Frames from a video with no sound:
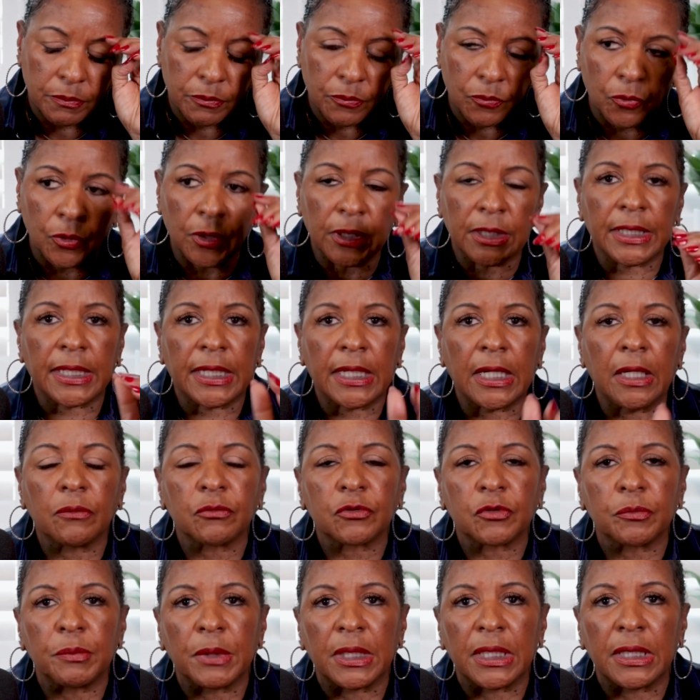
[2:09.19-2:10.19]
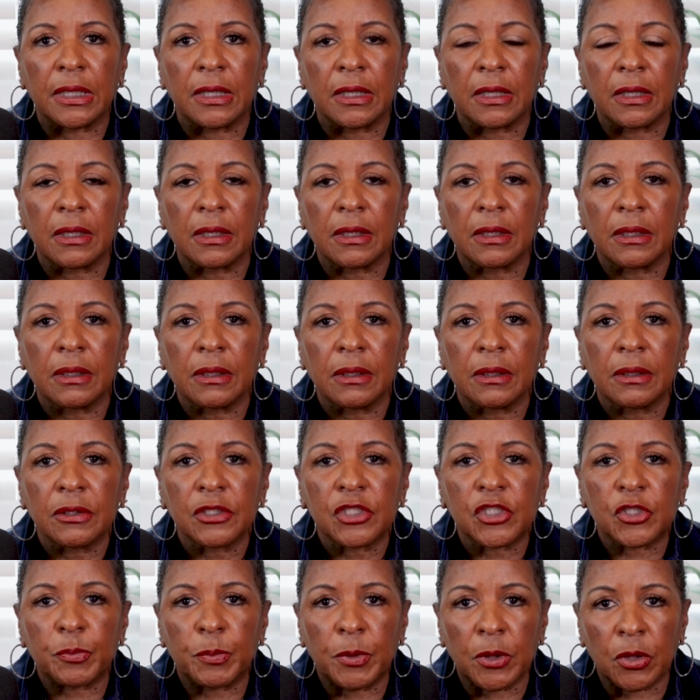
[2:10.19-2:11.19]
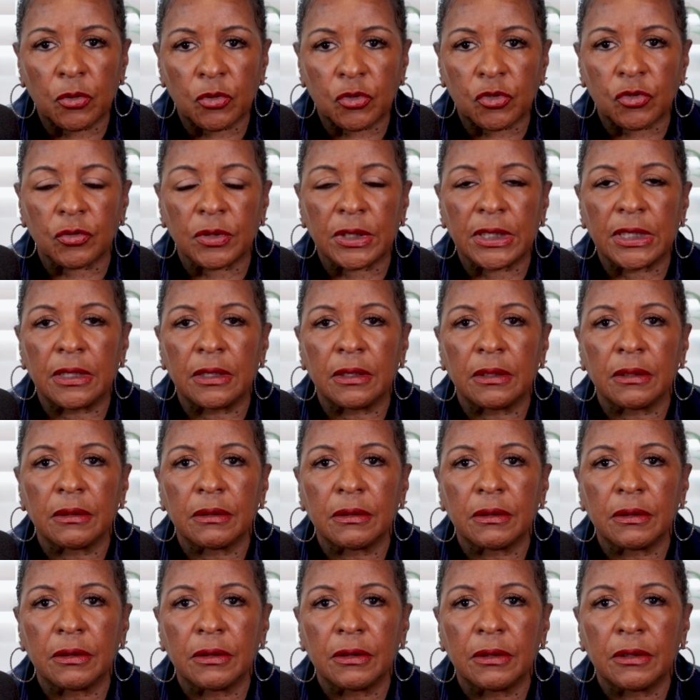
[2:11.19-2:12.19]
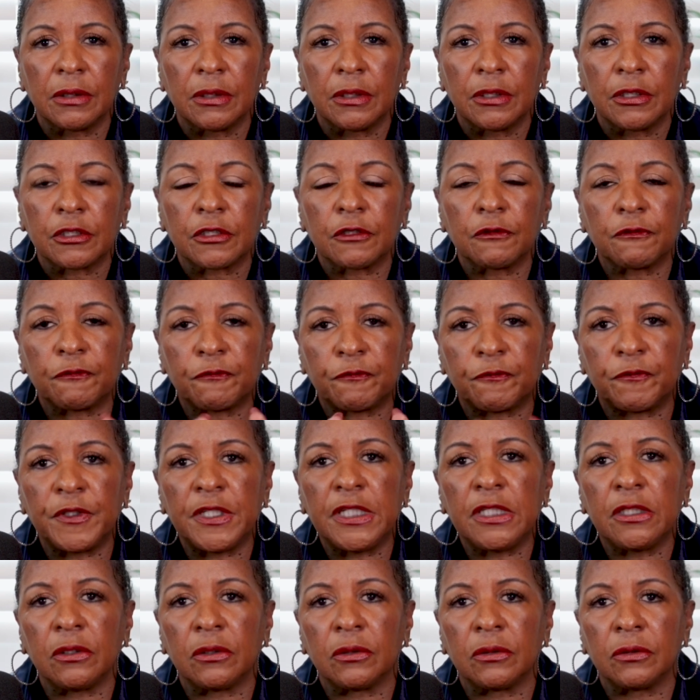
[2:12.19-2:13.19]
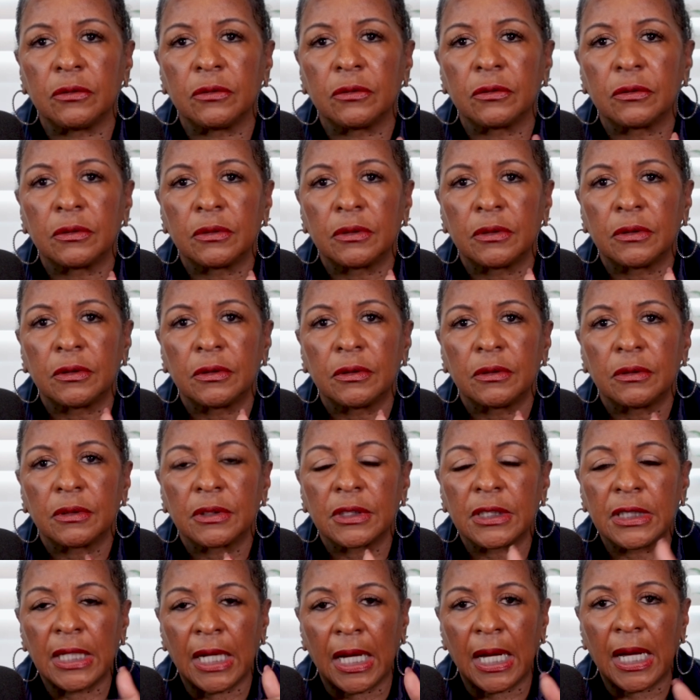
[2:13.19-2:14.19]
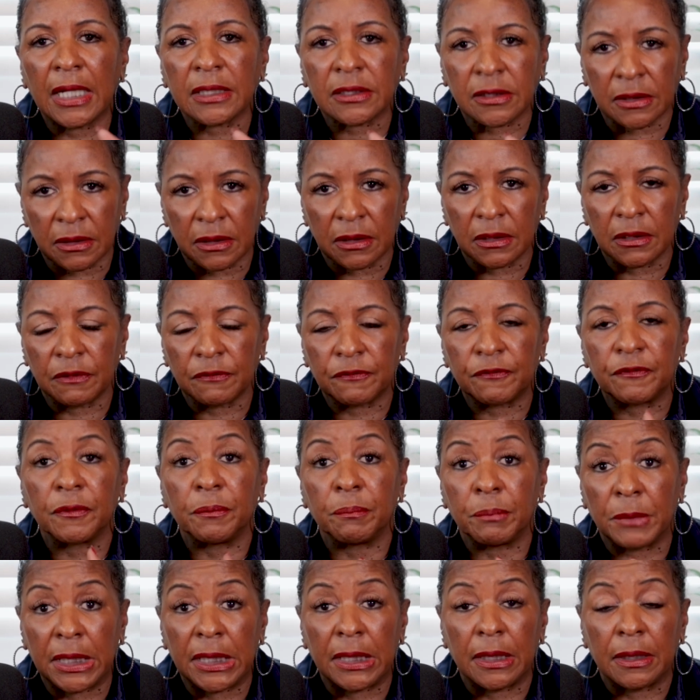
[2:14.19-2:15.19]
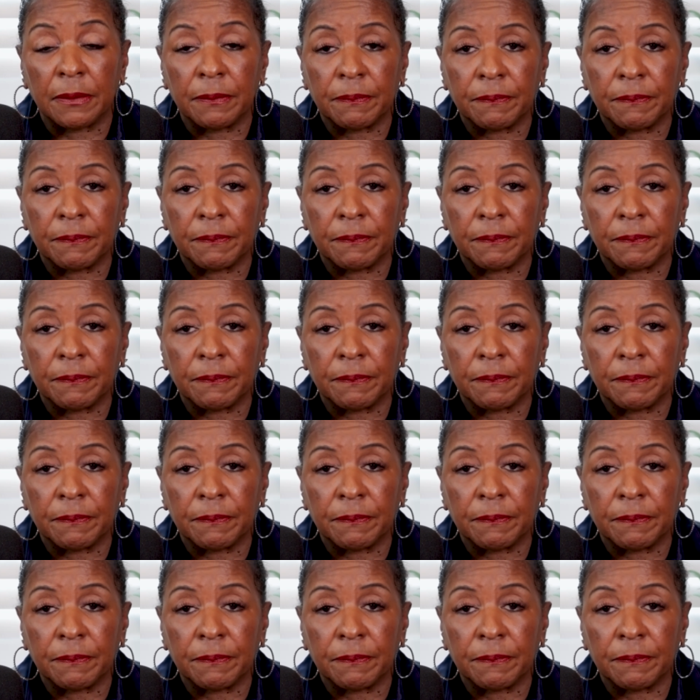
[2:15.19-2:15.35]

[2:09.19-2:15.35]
really helped me spiritually to feel God's love for me.